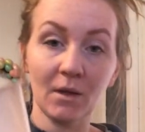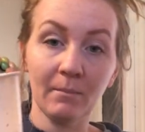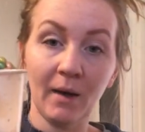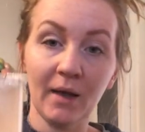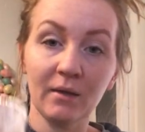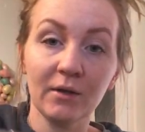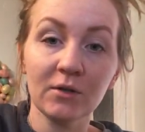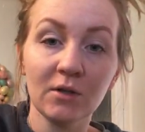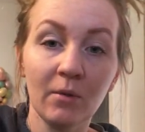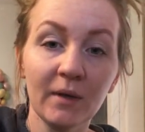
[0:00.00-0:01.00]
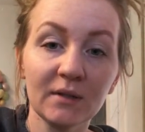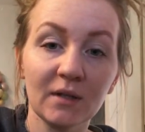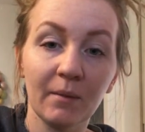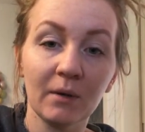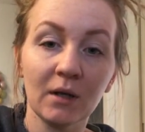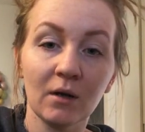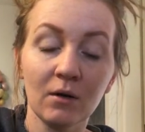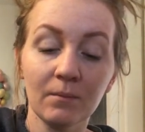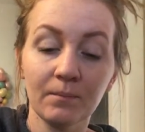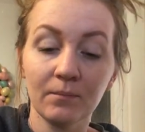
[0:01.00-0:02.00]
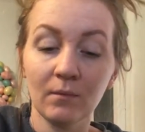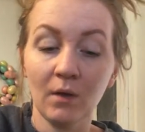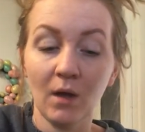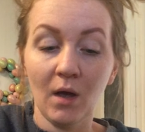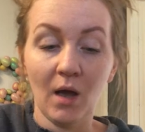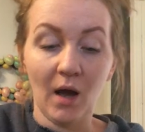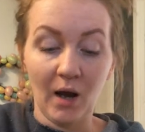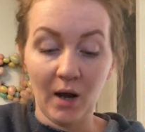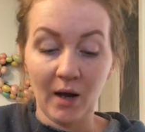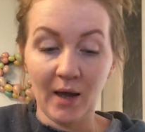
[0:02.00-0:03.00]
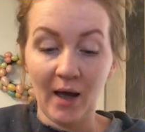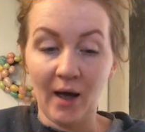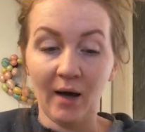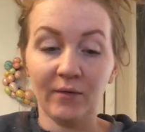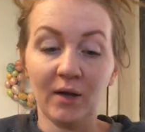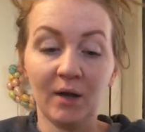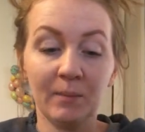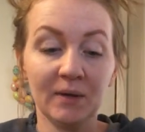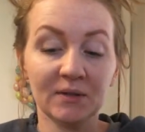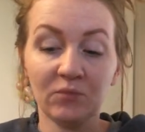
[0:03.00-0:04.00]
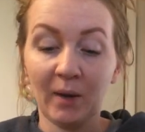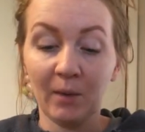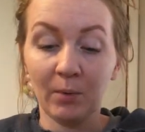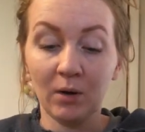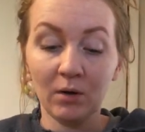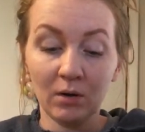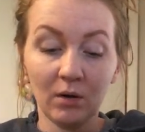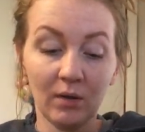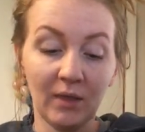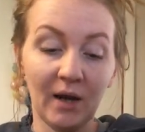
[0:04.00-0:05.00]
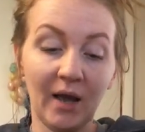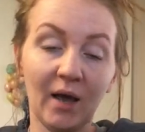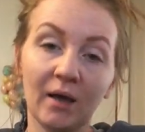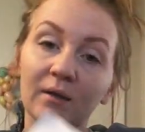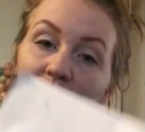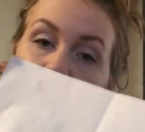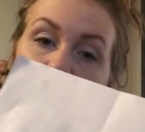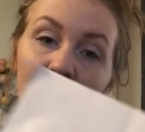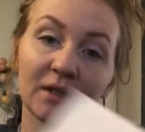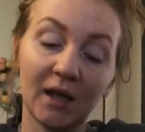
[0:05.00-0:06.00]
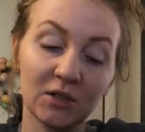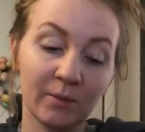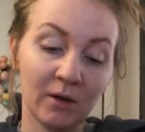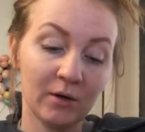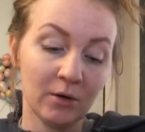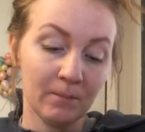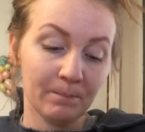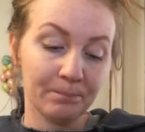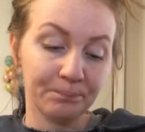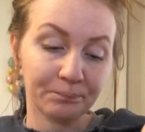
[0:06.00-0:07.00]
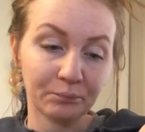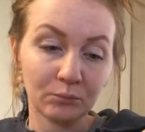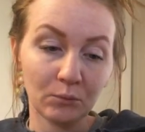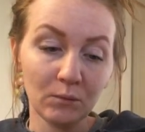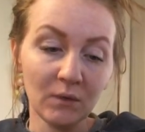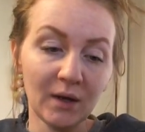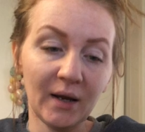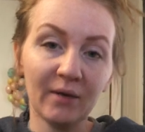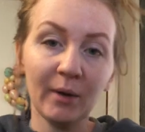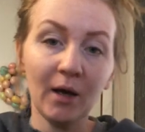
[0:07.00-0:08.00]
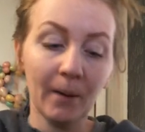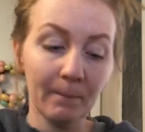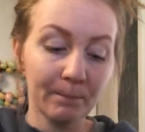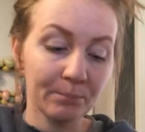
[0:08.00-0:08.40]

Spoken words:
my glitters all mixed up in here. I have a piece of paper that I had to catch my glitter, and I have my cup.